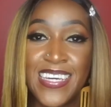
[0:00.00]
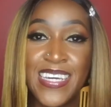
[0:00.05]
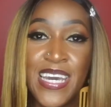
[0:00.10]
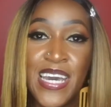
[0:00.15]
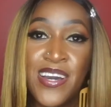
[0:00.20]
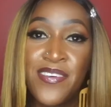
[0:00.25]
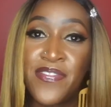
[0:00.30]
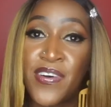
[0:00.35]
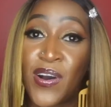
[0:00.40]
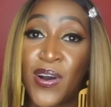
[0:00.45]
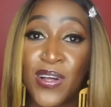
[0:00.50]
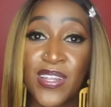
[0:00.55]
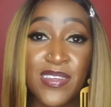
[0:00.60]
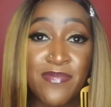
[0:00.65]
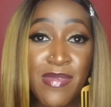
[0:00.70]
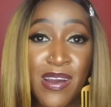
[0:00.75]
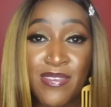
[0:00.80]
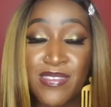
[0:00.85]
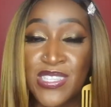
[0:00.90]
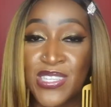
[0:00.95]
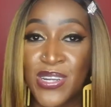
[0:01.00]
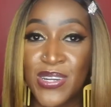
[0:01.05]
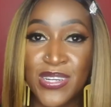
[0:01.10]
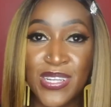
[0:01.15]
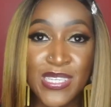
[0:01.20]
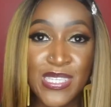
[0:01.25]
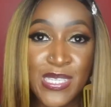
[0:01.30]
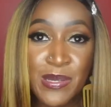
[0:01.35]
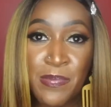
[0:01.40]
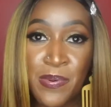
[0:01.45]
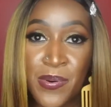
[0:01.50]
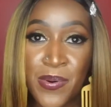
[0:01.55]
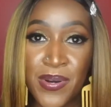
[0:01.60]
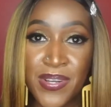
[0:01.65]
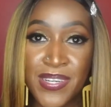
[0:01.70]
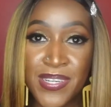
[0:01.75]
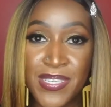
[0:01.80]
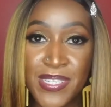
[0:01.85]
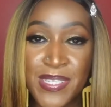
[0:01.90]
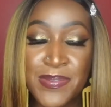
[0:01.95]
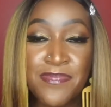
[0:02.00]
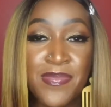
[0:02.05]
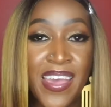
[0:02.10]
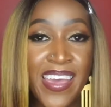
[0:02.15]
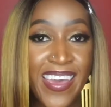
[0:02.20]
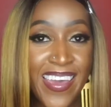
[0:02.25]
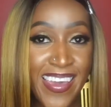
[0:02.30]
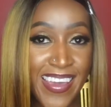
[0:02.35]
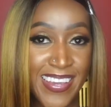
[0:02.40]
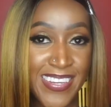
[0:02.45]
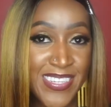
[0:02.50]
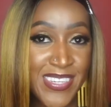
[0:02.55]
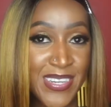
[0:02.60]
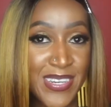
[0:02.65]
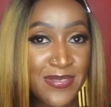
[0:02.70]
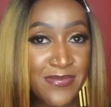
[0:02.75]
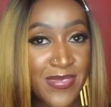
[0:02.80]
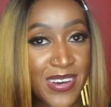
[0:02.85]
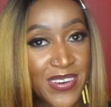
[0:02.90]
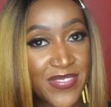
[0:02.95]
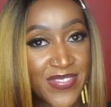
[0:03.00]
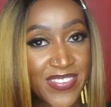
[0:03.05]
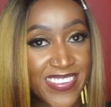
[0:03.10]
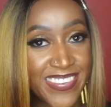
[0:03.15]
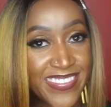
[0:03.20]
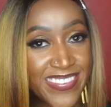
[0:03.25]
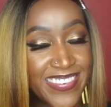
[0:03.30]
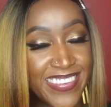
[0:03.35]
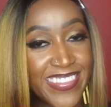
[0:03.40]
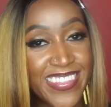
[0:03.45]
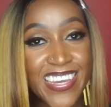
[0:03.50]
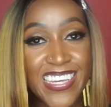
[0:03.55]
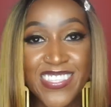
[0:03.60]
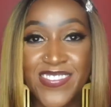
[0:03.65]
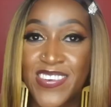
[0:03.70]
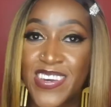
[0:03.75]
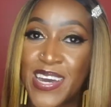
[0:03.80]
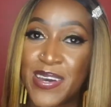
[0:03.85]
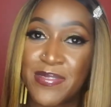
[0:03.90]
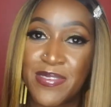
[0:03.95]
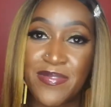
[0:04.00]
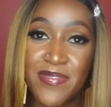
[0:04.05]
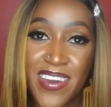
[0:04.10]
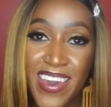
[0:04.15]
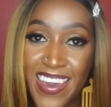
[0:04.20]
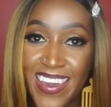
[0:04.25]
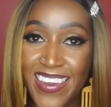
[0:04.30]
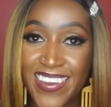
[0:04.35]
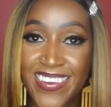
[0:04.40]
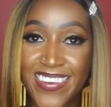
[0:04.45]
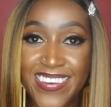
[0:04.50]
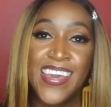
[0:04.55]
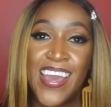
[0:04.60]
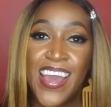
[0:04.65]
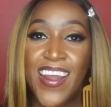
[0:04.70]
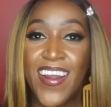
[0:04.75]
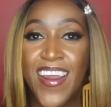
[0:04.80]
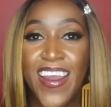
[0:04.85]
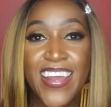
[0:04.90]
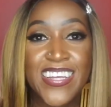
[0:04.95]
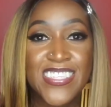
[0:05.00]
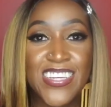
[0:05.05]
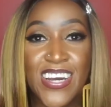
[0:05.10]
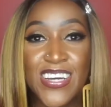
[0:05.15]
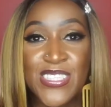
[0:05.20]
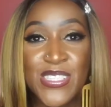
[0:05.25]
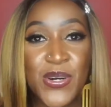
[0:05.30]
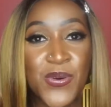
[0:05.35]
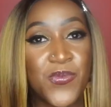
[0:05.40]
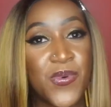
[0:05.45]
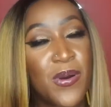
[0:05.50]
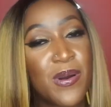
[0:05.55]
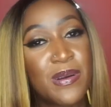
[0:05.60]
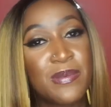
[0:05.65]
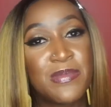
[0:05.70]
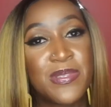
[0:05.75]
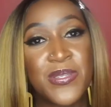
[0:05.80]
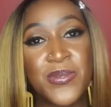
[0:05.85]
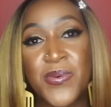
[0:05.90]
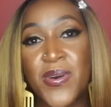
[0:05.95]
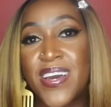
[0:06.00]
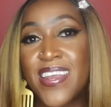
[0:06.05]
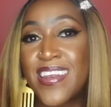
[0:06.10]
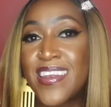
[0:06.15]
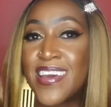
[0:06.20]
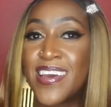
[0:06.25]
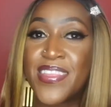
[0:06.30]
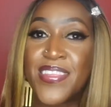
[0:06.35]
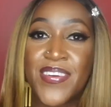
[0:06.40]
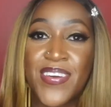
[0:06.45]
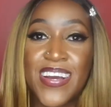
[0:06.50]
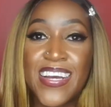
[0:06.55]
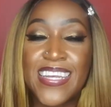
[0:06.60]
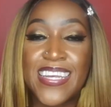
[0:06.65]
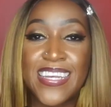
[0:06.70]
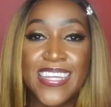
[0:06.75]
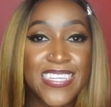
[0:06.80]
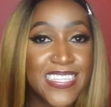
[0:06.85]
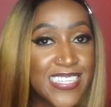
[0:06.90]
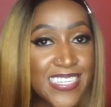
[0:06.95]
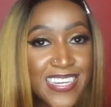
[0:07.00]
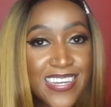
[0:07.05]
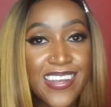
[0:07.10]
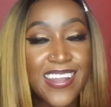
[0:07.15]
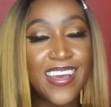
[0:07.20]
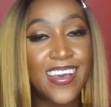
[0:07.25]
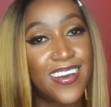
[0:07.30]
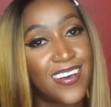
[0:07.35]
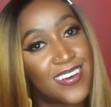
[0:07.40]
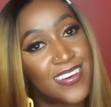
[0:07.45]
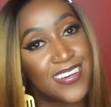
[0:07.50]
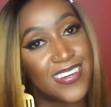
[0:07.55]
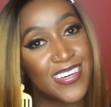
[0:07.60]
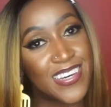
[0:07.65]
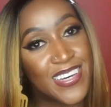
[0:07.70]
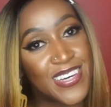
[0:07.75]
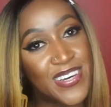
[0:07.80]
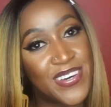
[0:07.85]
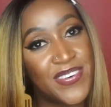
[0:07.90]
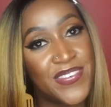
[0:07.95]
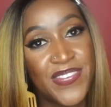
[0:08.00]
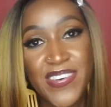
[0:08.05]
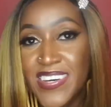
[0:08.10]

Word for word: For all of my returning supporters, hey Sugar Muffin, thanks for coming back. Alright y'all, so welcome to another edition of